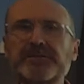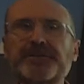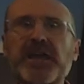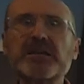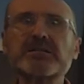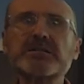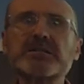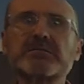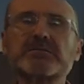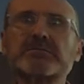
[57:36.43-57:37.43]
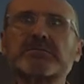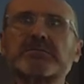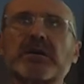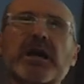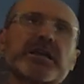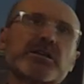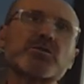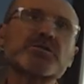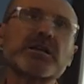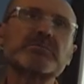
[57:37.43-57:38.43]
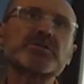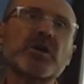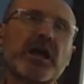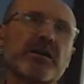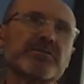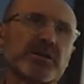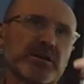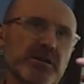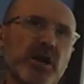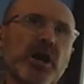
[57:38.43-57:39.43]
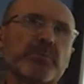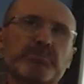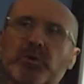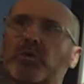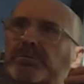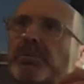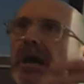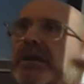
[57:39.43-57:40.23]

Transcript: fails, I can use them to have the cart pulled by